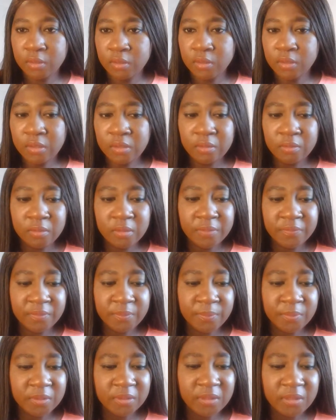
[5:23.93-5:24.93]
Hello,
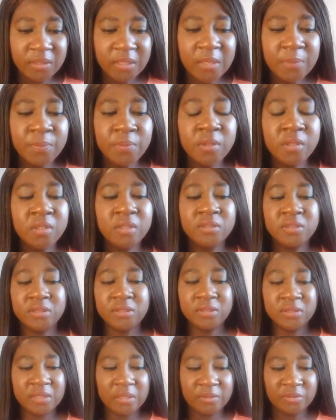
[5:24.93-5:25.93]
everybody.
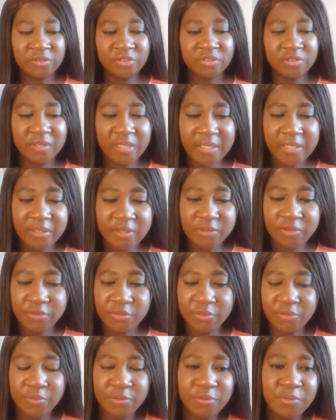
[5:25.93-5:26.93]
Apologies, I was trying
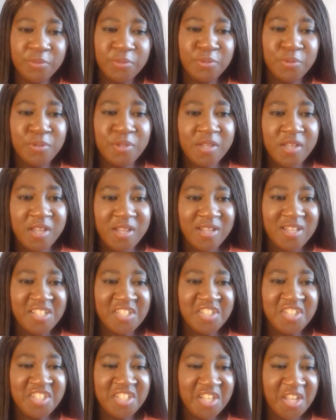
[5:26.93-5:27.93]
to
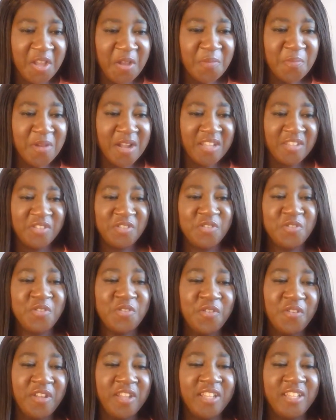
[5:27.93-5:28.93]
share my
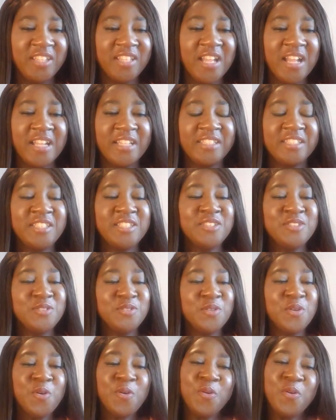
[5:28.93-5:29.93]
screen. I didn't
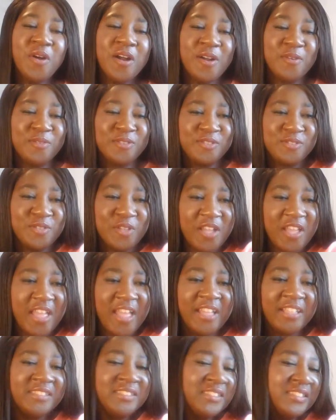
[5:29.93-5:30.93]
know I was
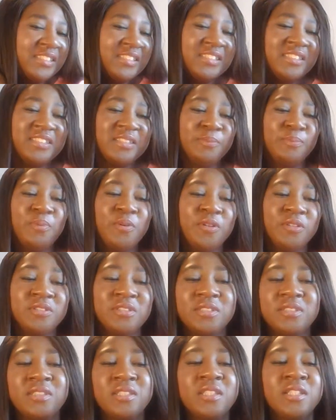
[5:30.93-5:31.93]
ending
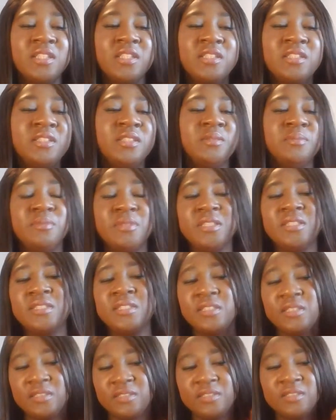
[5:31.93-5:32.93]
the
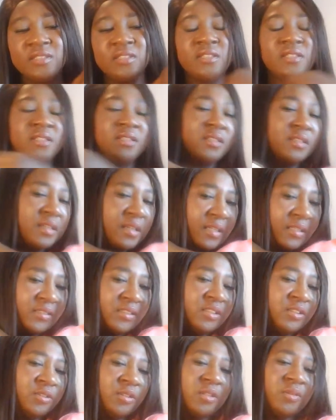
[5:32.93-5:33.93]
meeting. I
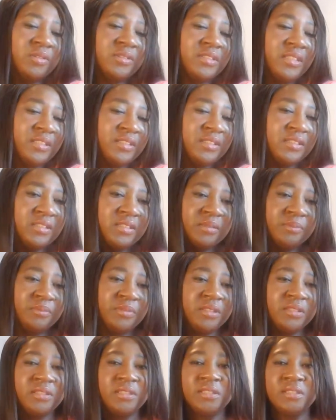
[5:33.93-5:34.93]
didn't know I was ending the
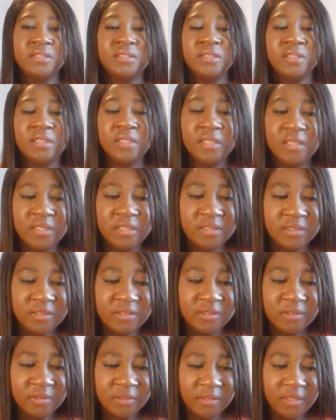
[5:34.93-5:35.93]
meeting.
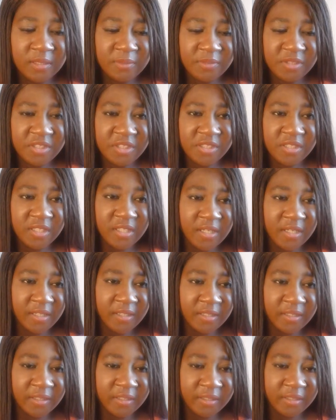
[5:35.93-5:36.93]
So let me share
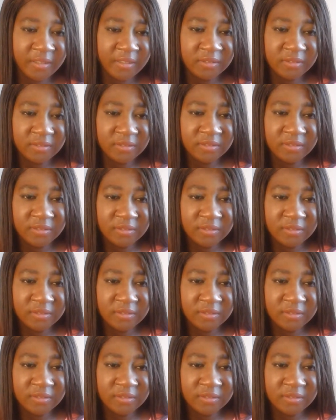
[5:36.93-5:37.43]
again.